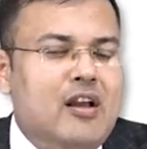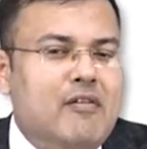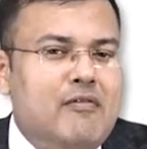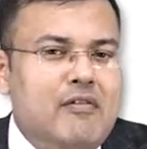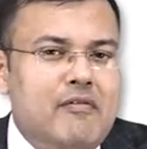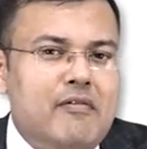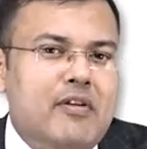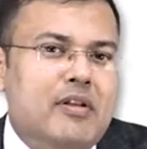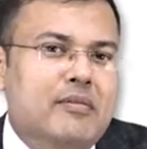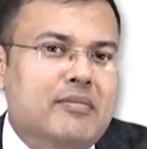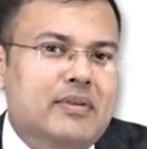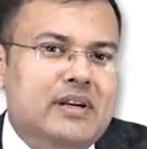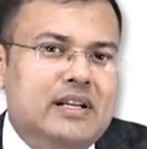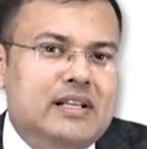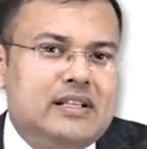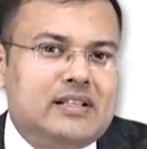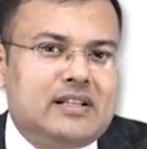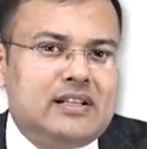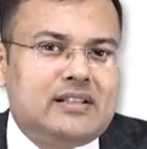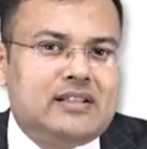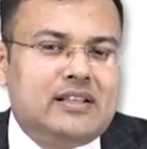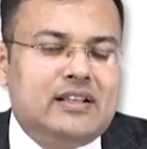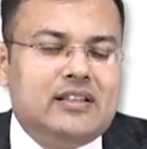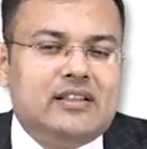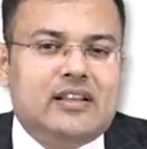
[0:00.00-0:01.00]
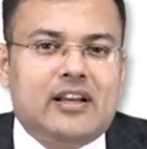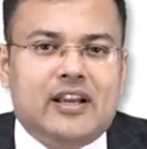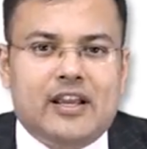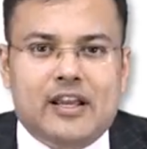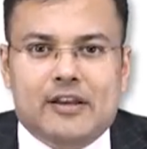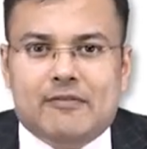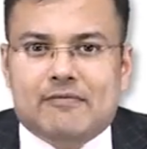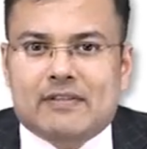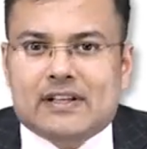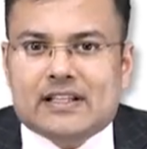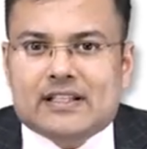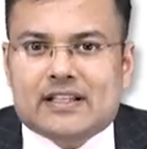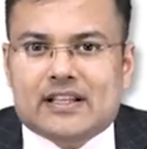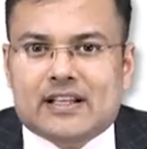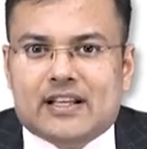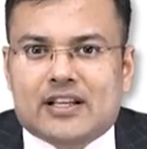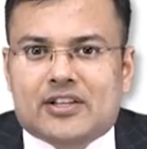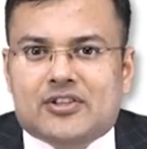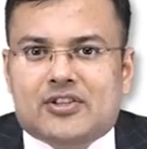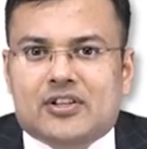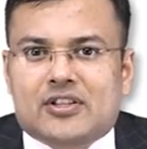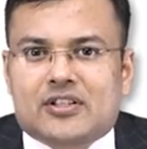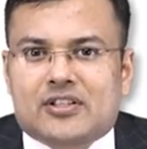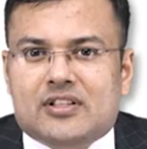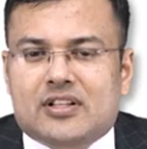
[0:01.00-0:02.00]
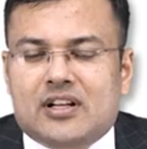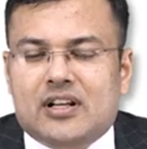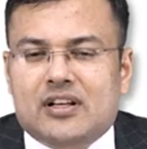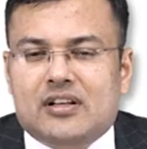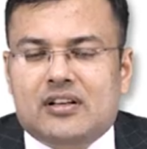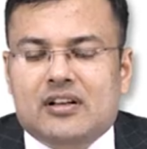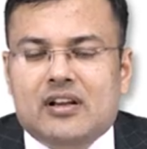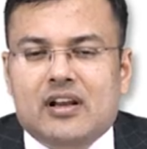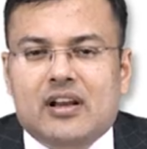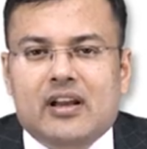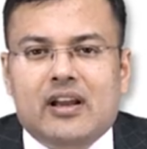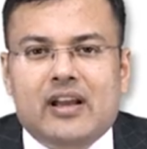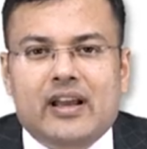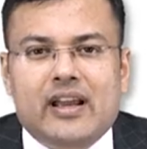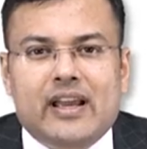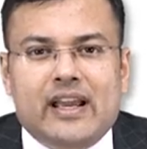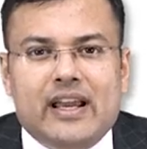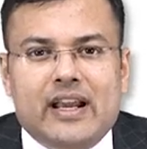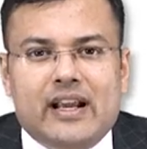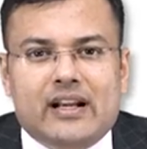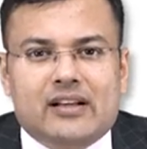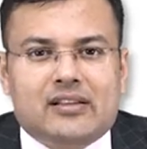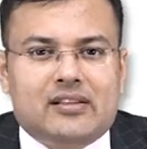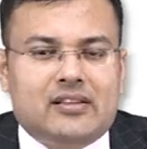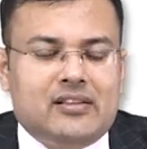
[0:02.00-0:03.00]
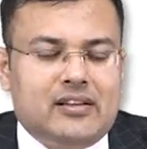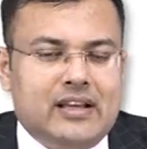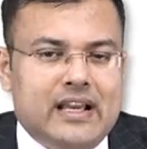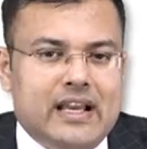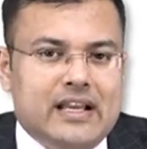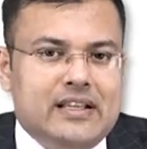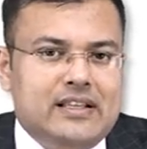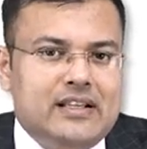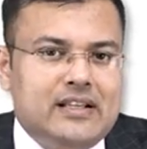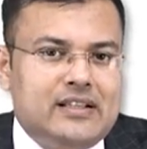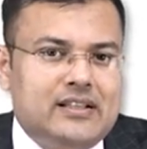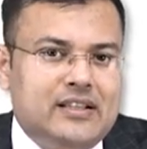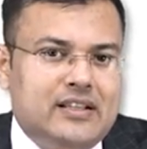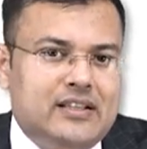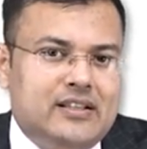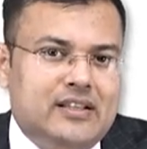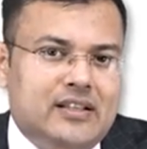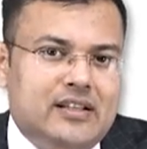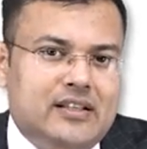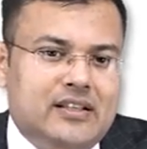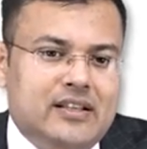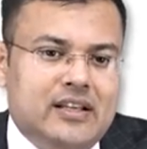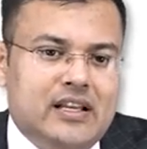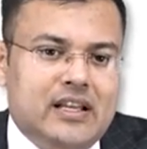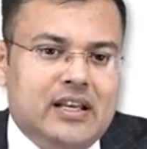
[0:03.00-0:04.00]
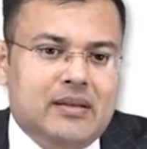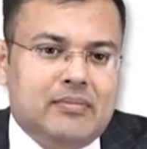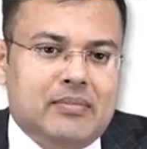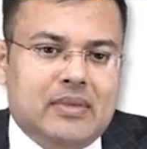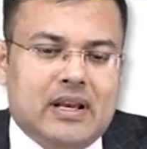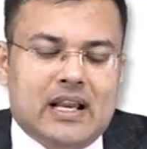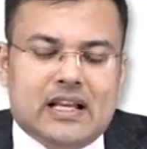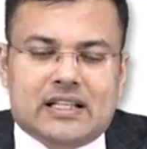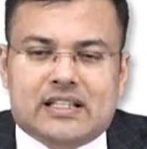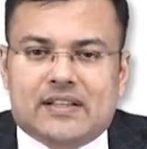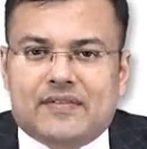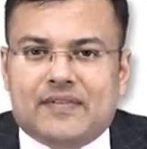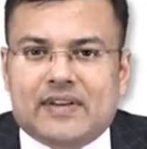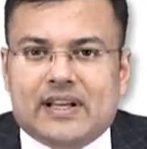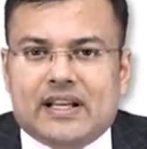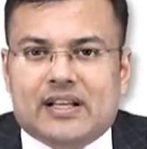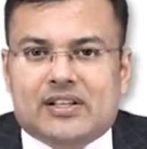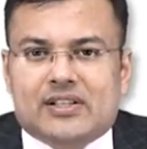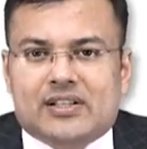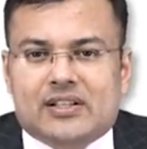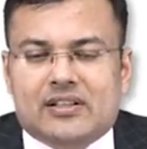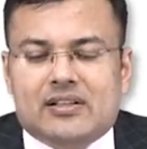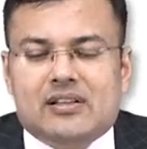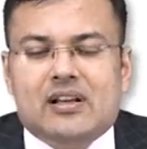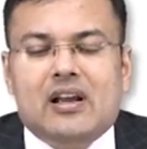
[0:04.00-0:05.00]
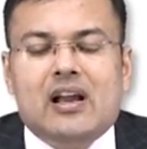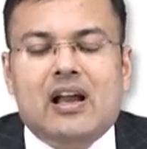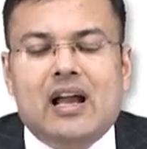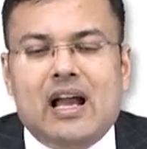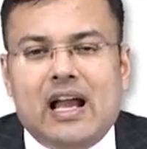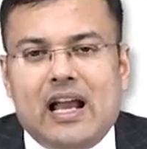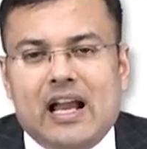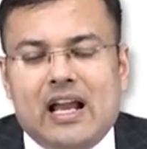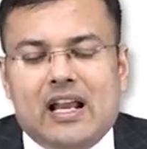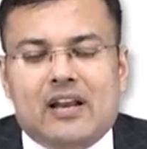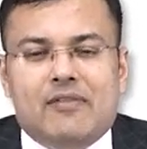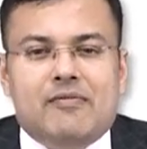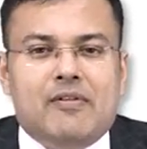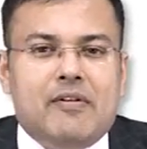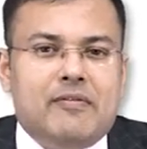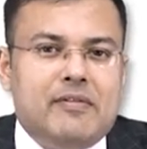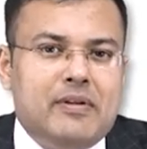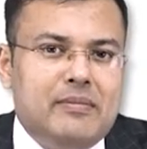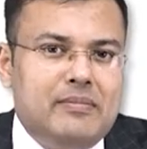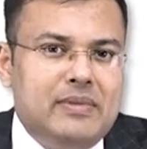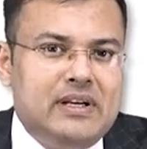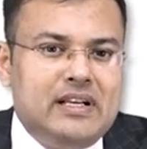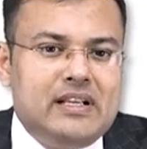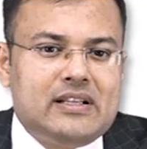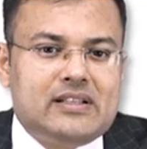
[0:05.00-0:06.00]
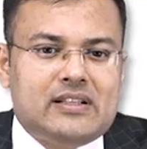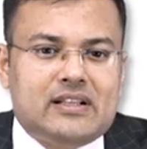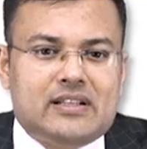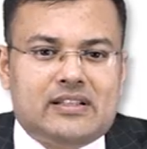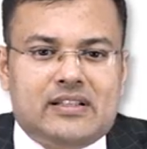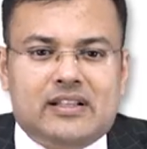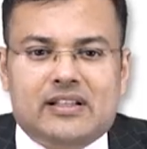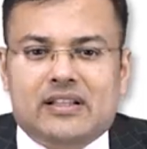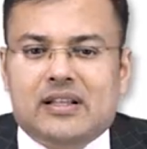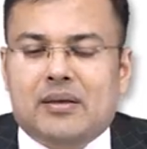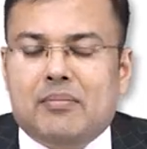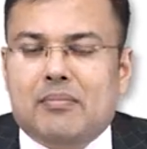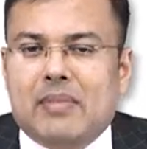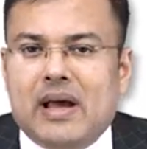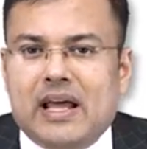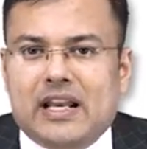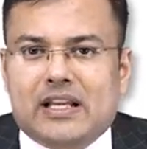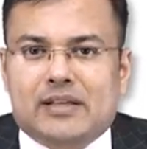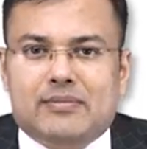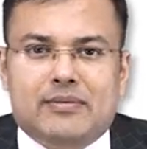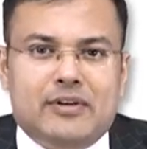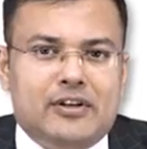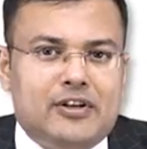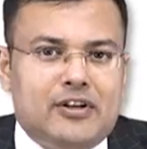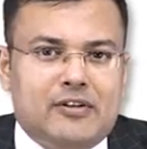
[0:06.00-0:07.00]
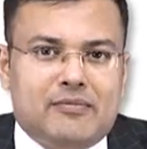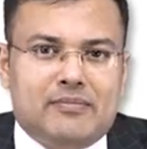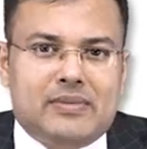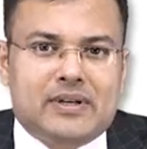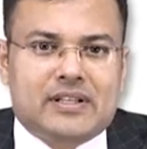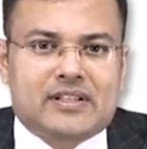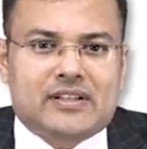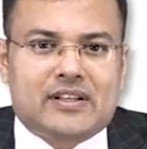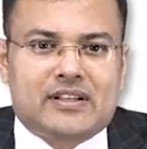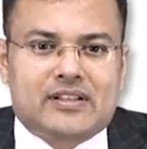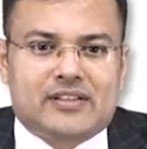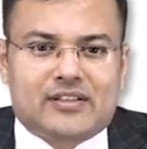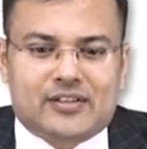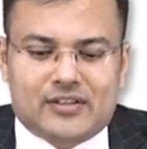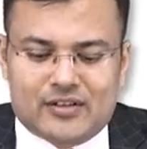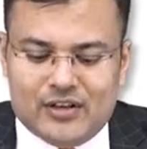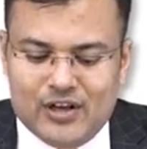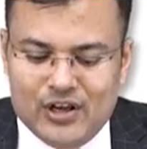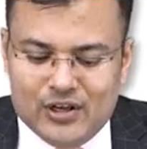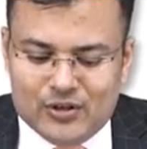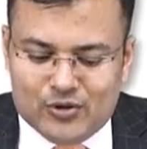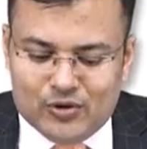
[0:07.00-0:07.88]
We will be discussing the investigations done, 8th AJCC TNM classification, and we will be discussing the management of breast cancer.